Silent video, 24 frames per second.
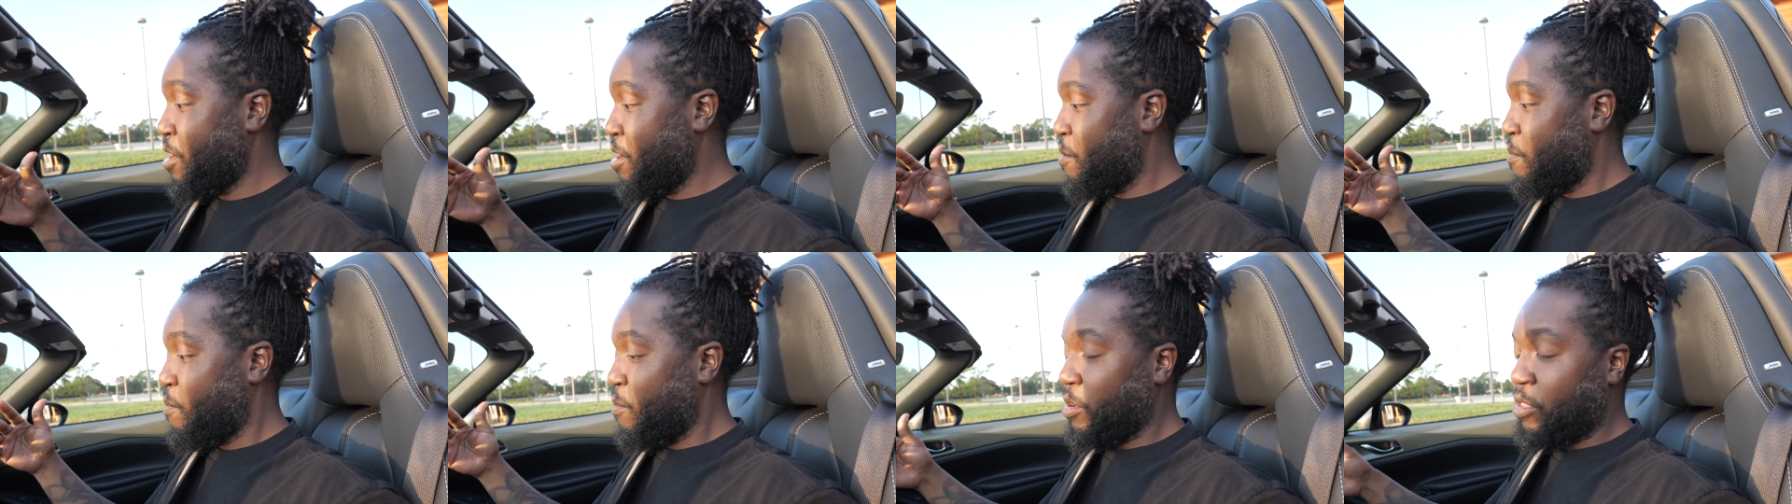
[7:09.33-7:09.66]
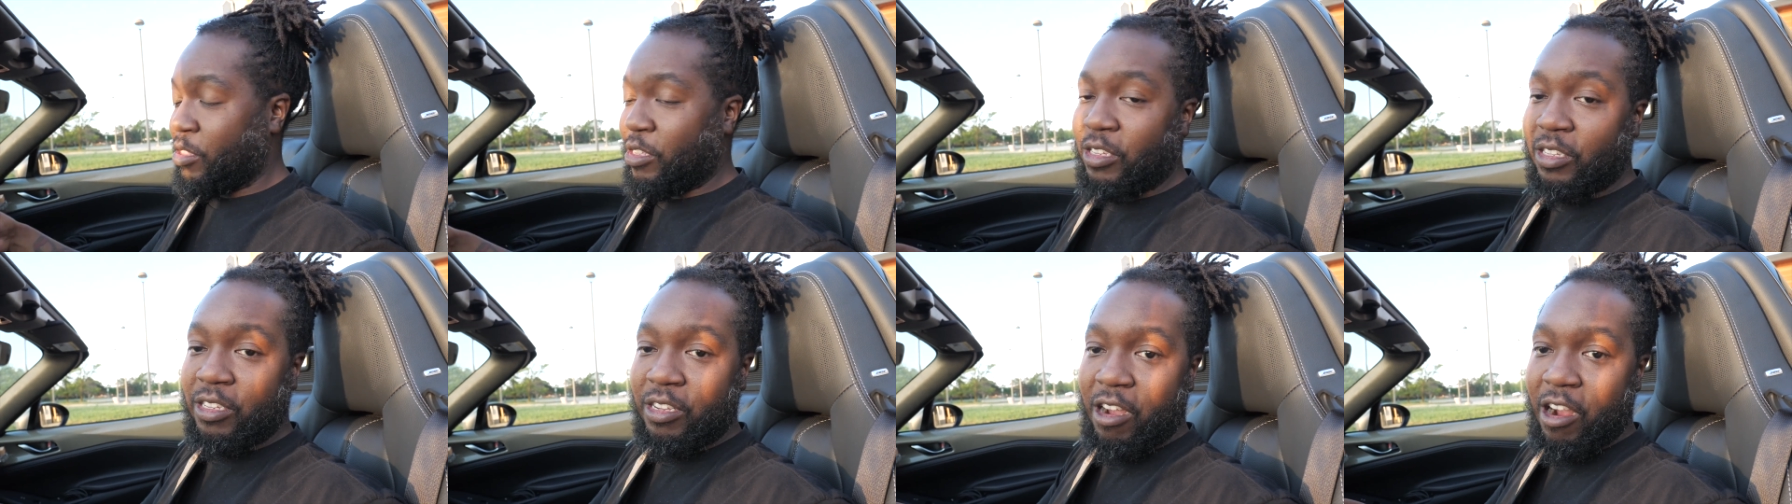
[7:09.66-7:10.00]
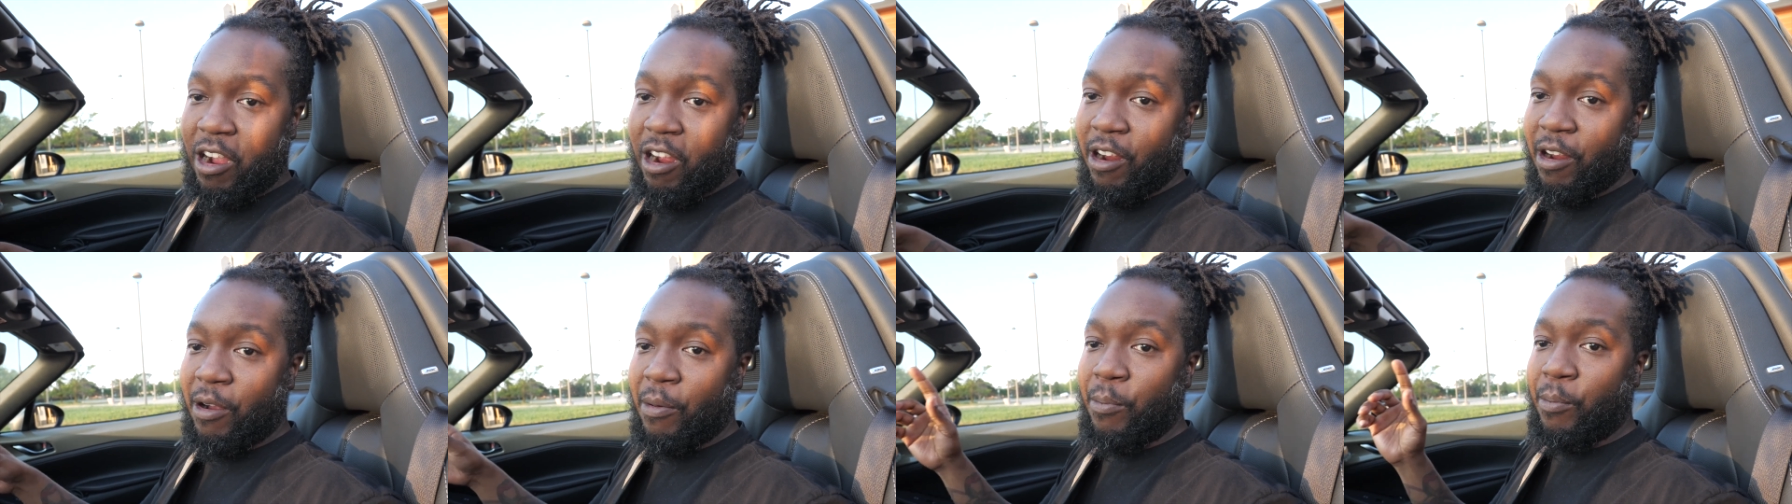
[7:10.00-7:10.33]
with this
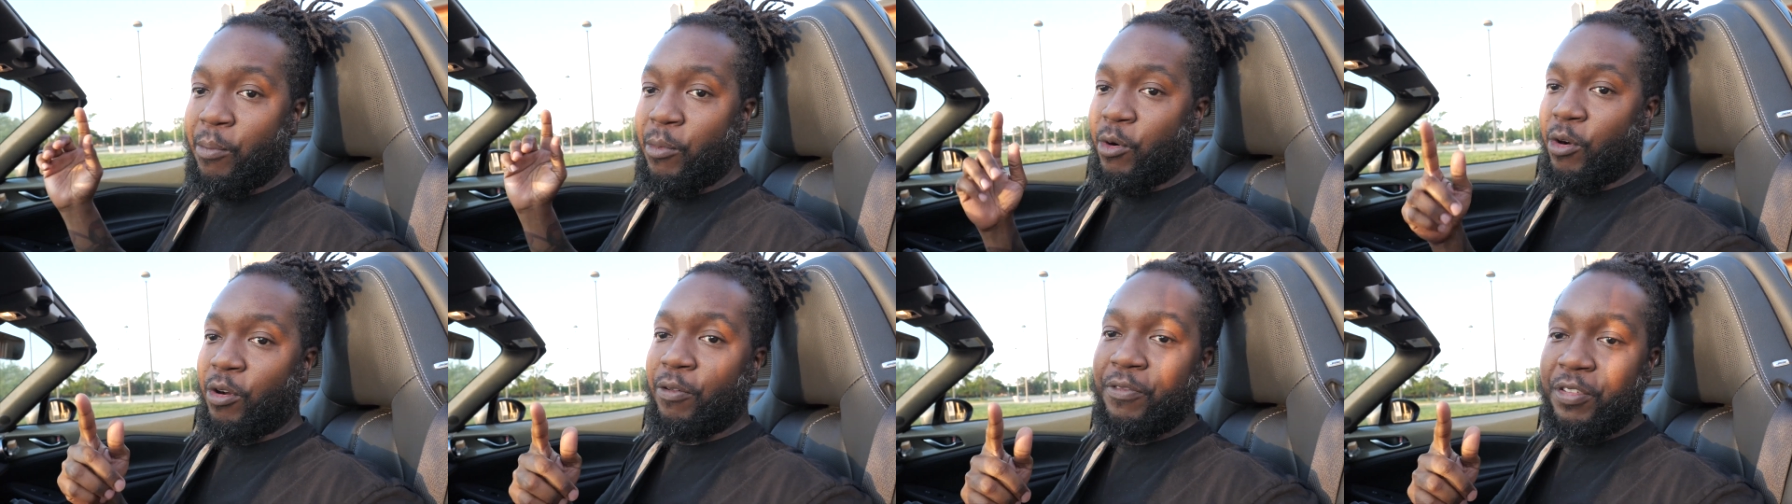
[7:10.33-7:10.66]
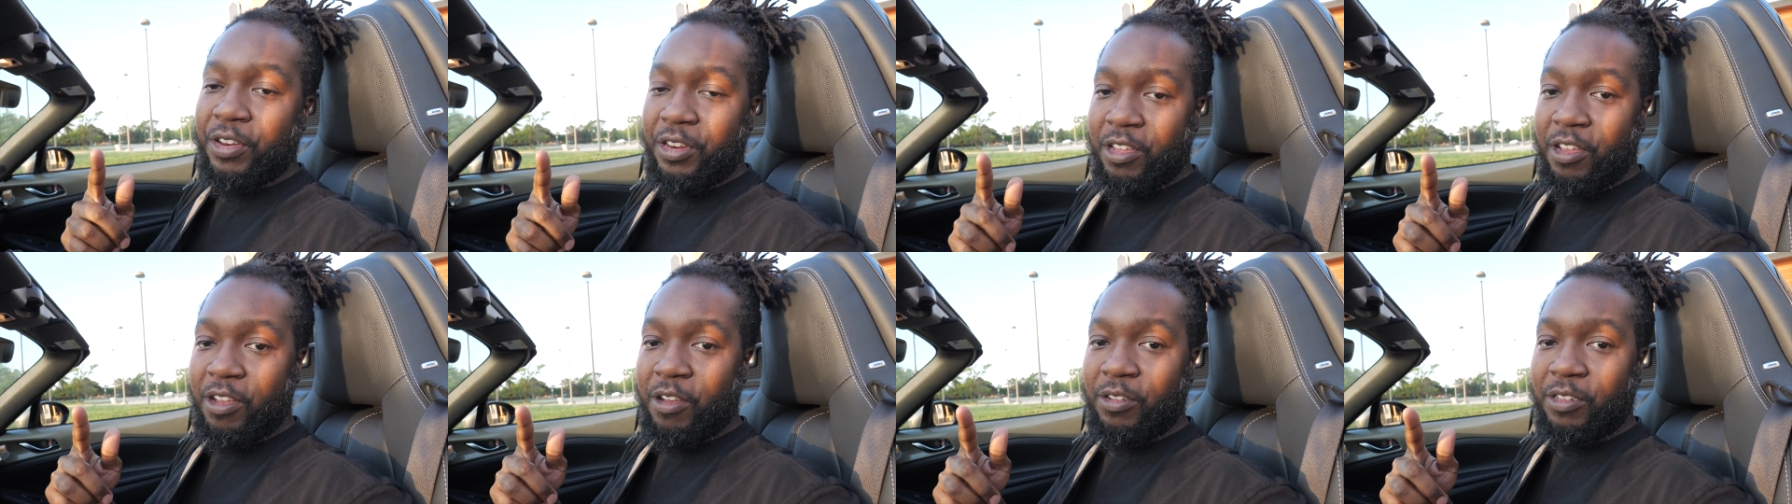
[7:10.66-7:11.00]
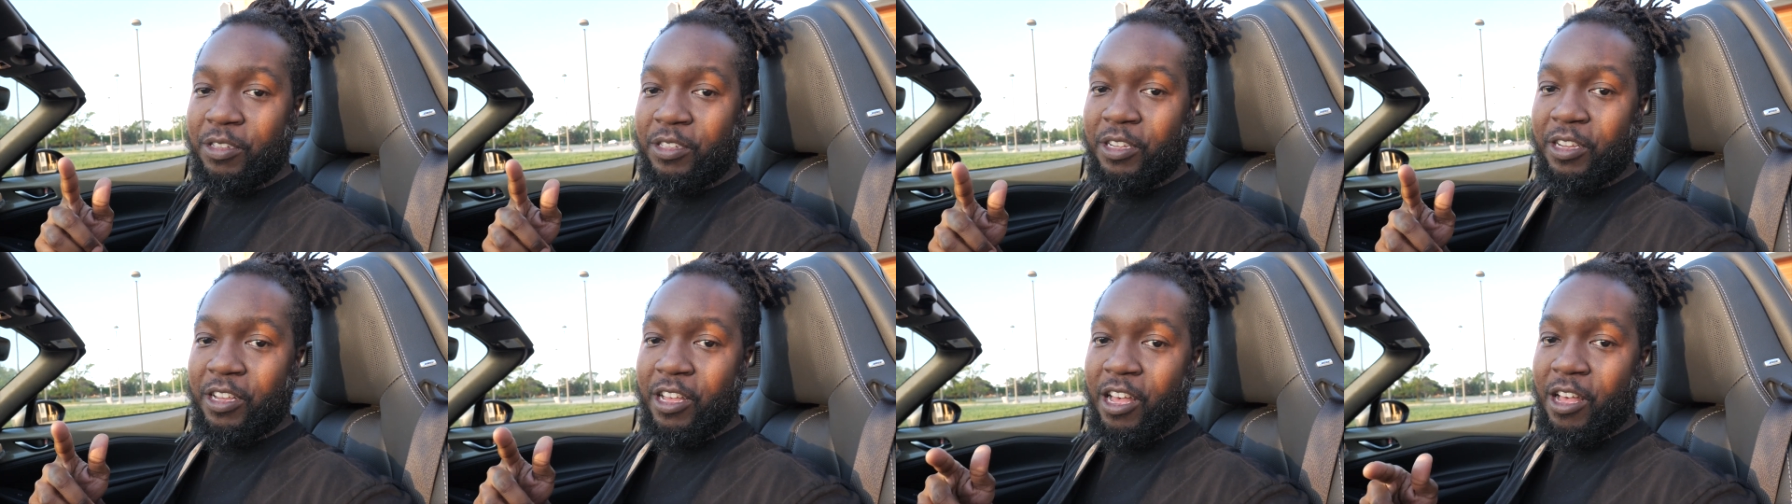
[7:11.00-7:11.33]
car. More videos
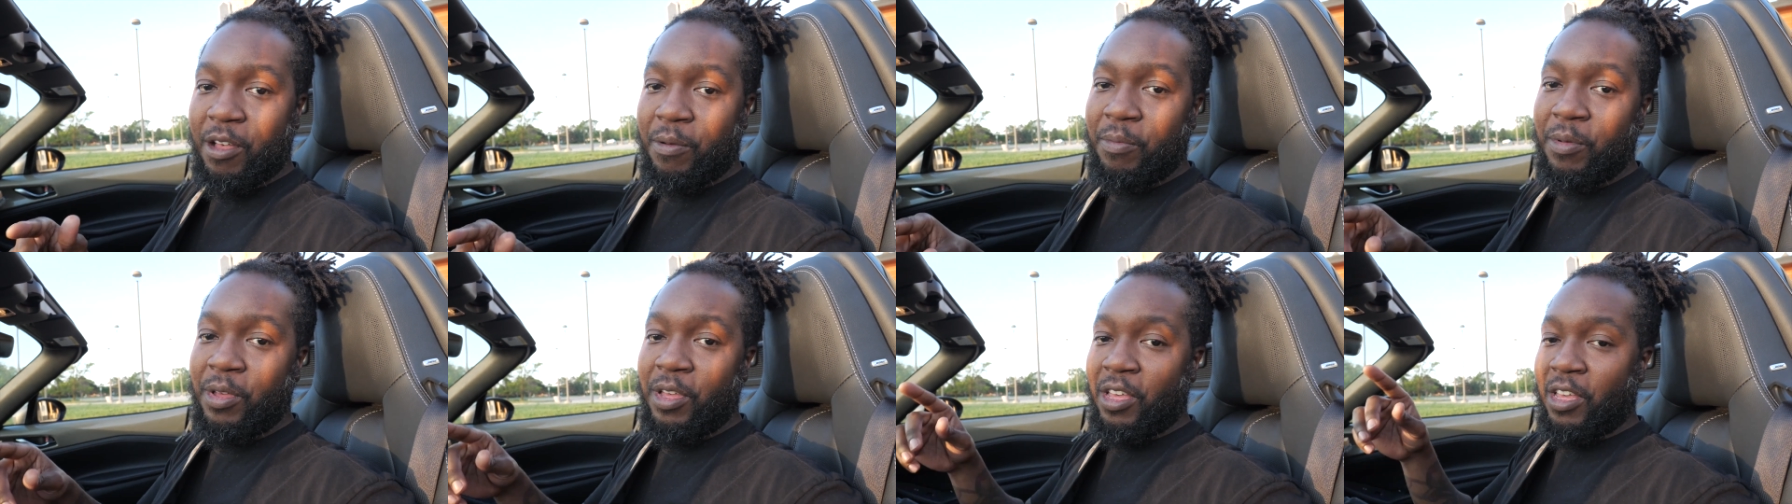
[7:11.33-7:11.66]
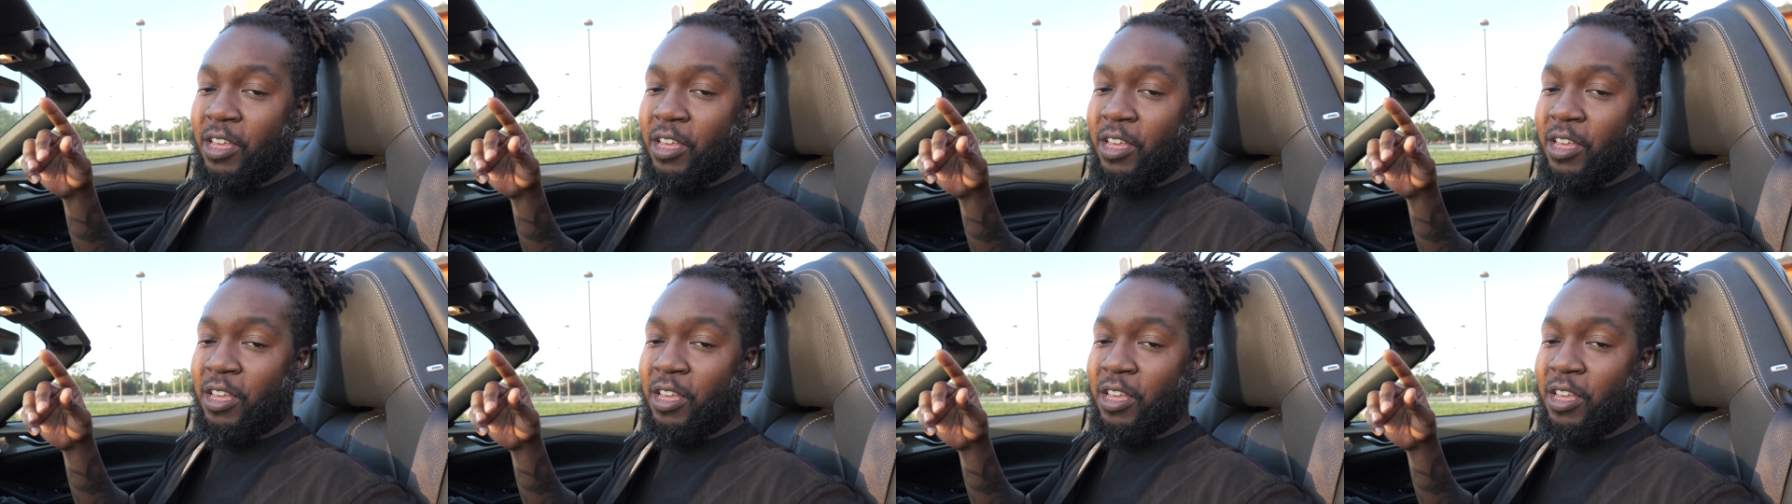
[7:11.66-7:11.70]
to come.